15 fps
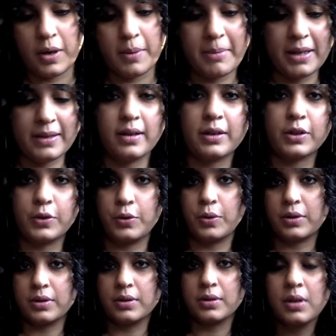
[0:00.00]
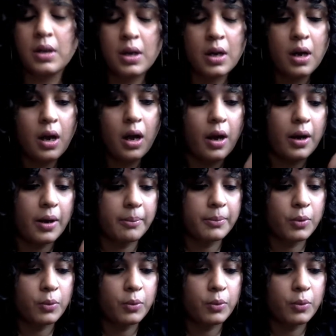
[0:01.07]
a mother and a daughter,